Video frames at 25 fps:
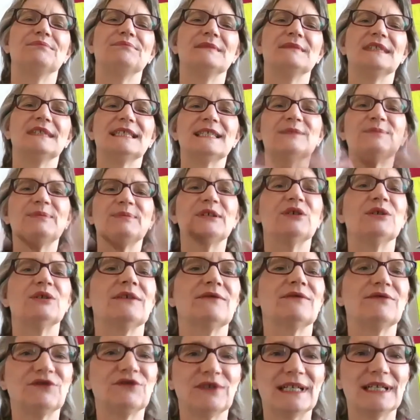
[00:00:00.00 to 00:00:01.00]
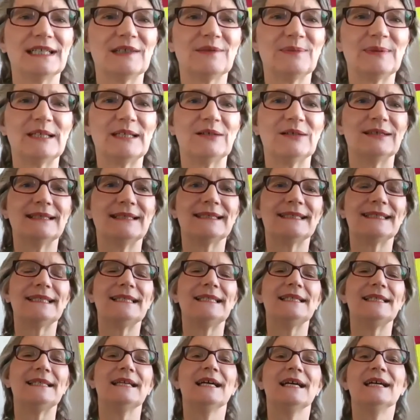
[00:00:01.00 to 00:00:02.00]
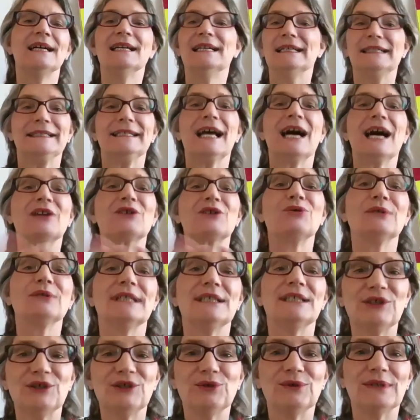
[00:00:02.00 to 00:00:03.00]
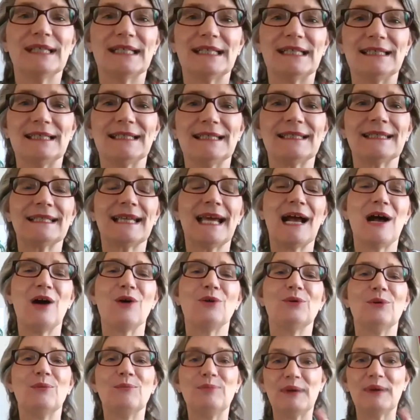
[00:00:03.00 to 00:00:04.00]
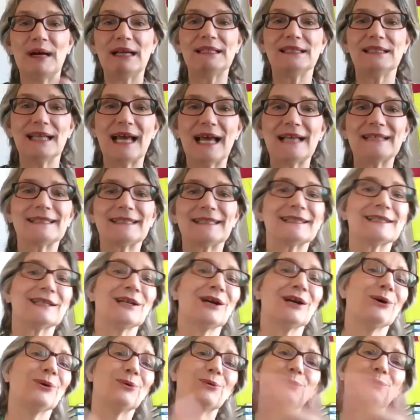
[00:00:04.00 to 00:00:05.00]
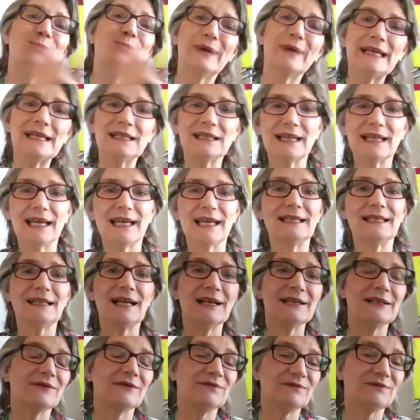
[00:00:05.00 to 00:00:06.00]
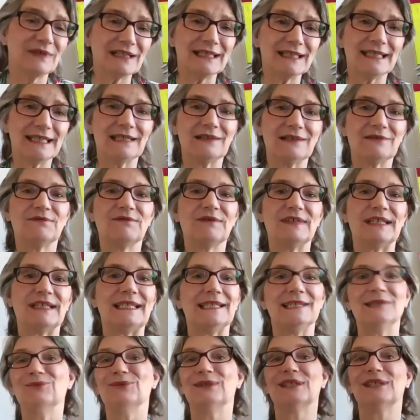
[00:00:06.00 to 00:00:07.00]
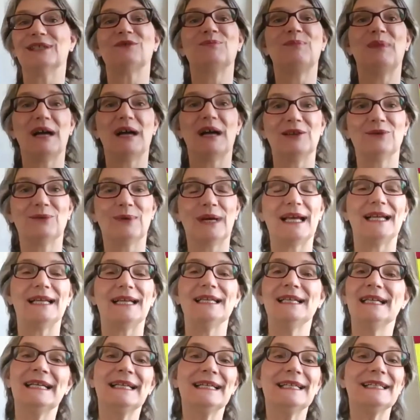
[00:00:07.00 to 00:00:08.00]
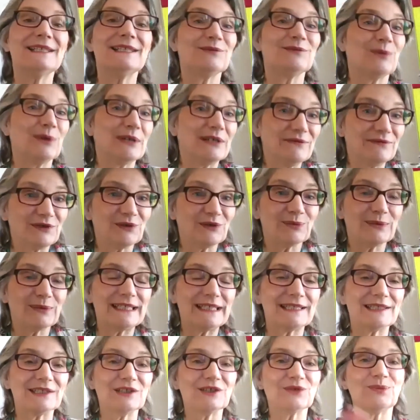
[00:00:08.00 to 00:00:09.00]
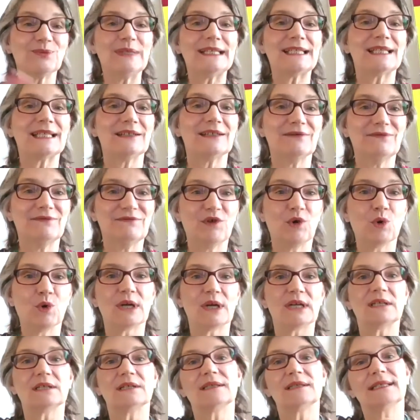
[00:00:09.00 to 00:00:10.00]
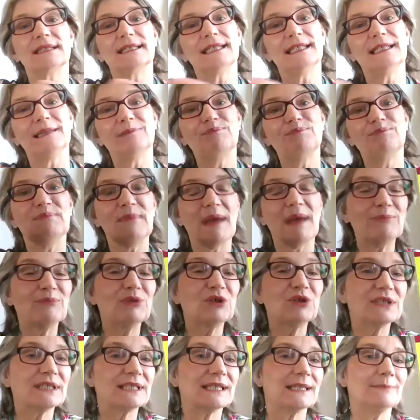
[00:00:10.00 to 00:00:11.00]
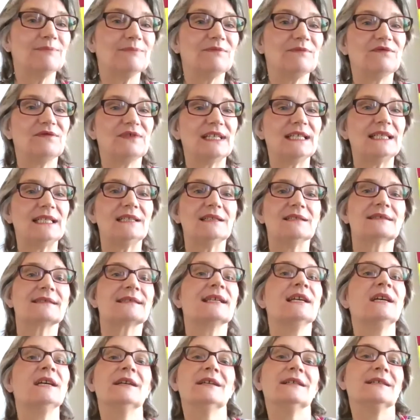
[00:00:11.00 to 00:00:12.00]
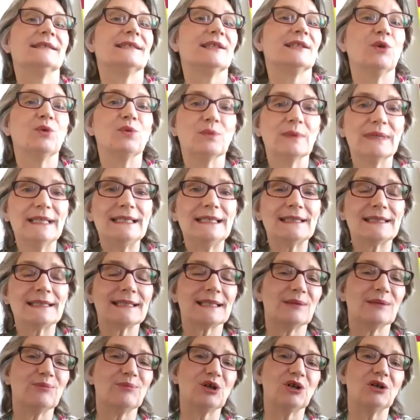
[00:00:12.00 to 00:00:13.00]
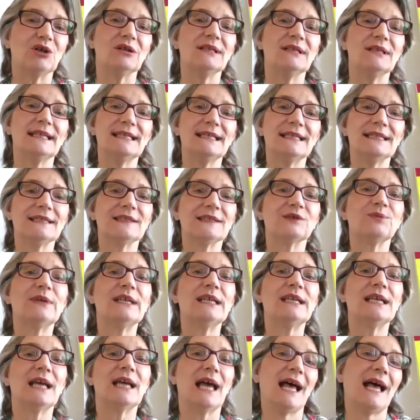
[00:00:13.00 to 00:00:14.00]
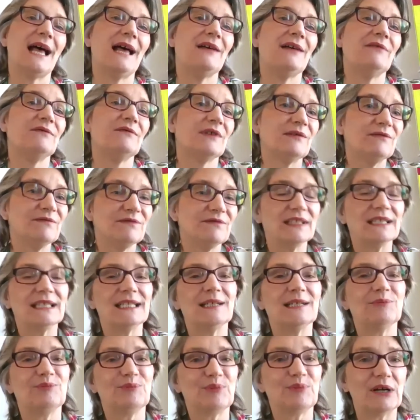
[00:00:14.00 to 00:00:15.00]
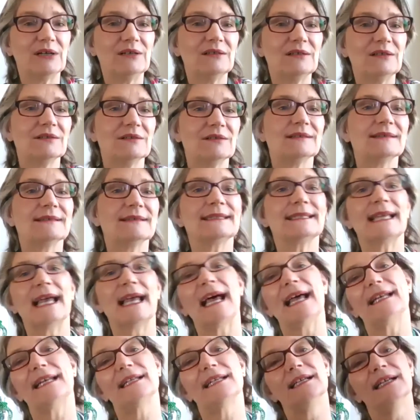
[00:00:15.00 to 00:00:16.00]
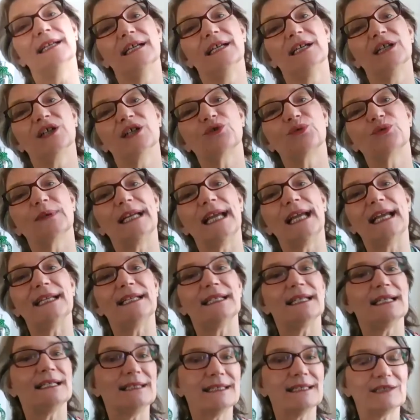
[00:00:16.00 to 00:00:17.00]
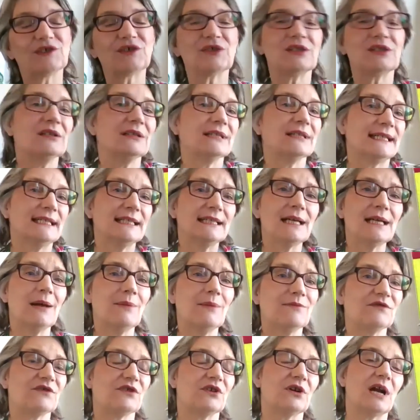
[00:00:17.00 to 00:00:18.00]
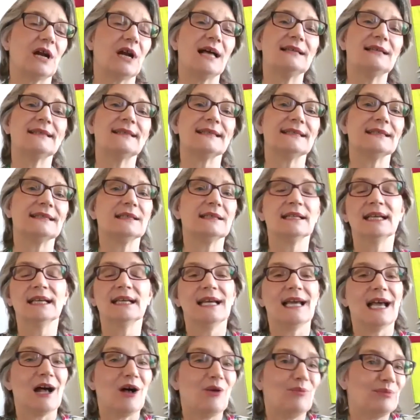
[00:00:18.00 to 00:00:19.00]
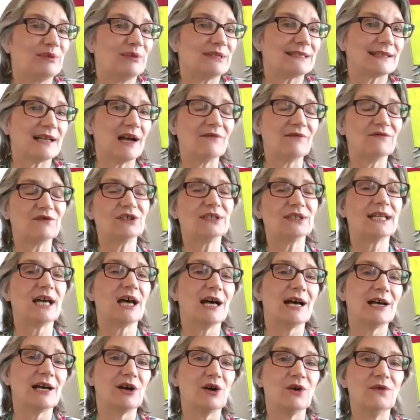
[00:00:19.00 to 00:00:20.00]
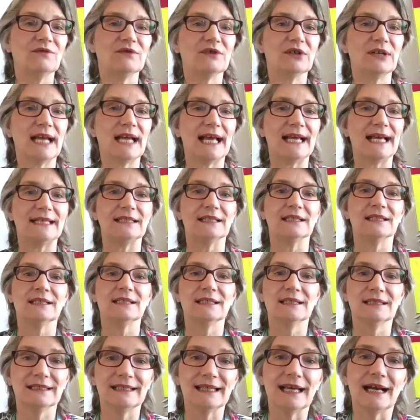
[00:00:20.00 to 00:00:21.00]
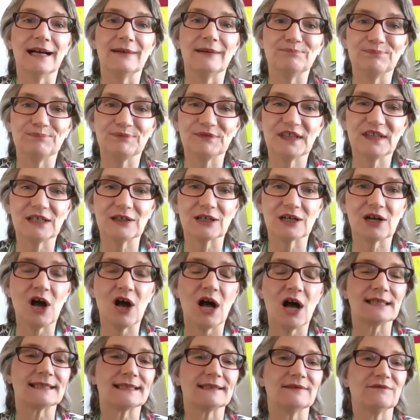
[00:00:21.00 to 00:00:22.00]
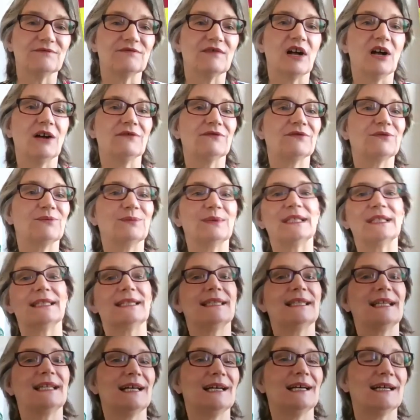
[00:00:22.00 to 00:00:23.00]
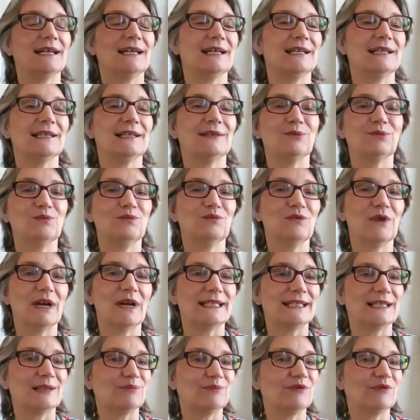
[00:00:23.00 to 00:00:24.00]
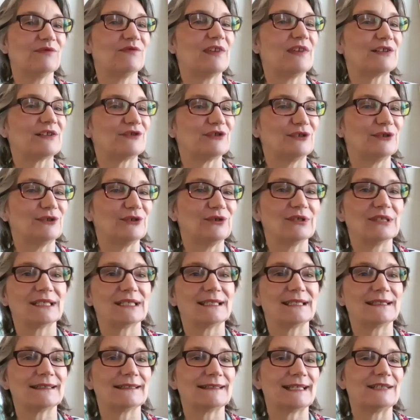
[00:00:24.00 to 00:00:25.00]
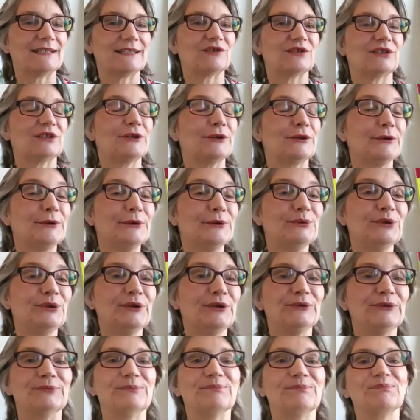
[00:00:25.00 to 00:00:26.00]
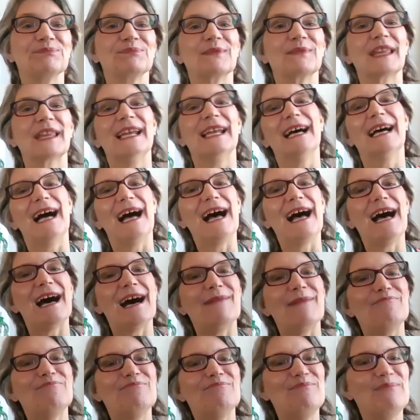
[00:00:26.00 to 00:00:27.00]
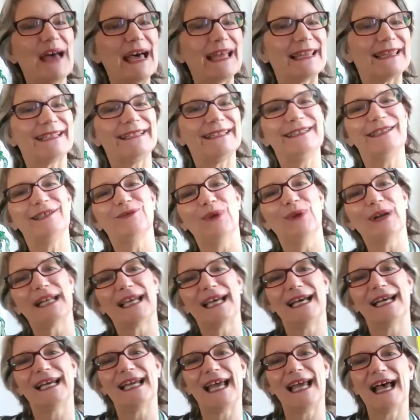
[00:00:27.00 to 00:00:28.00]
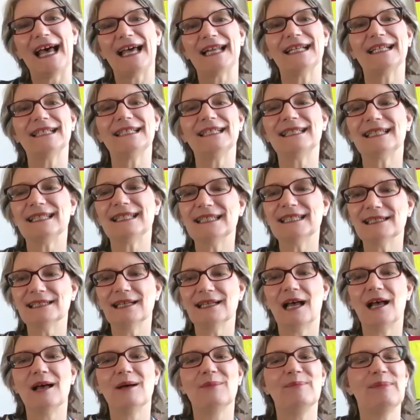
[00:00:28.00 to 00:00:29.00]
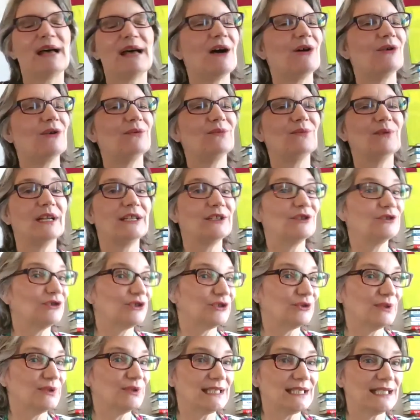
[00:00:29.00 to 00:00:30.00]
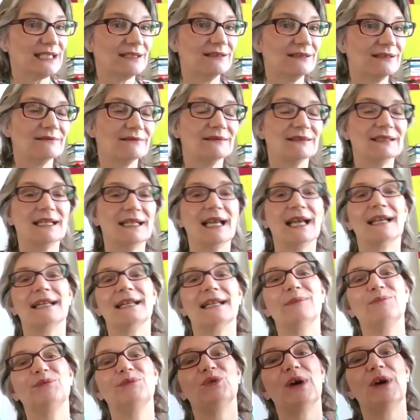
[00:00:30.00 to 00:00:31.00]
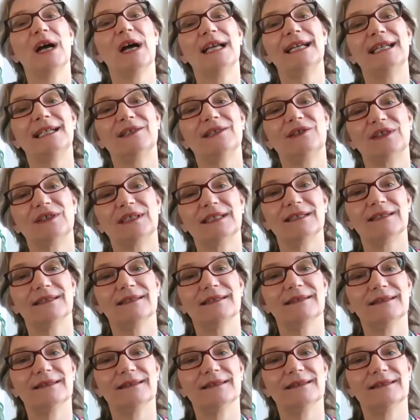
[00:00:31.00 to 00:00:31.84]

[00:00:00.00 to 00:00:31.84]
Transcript: spirit of transparency, not only do you get a discount, but yes, we get an affiliate fee, which, by the way, is one of the reasons we can afford to keep membership fees so reasonable, is we have affiliate partners that create additional income for us and help us cover the overhead. Yeah, there are costs involved with running a professional organization. Who knew? Beth, do you want to add anything about what you're doing there at MUIH and